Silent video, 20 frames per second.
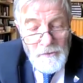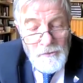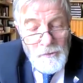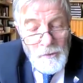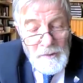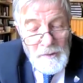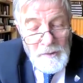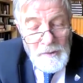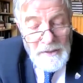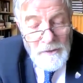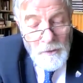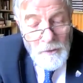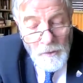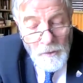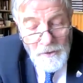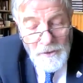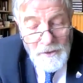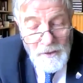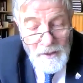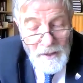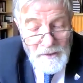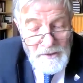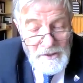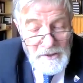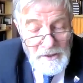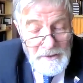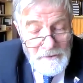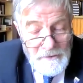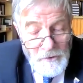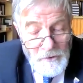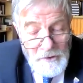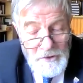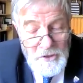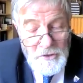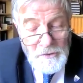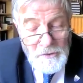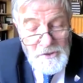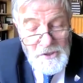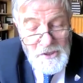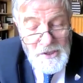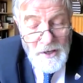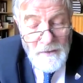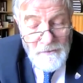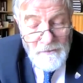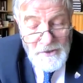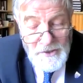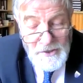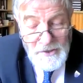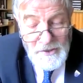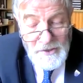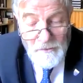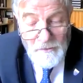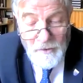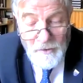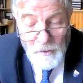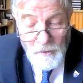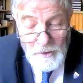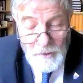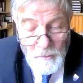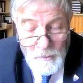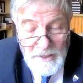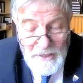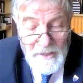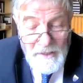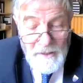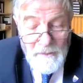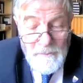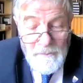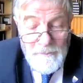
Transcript: during the Orthodox liturgical services of Holy Week.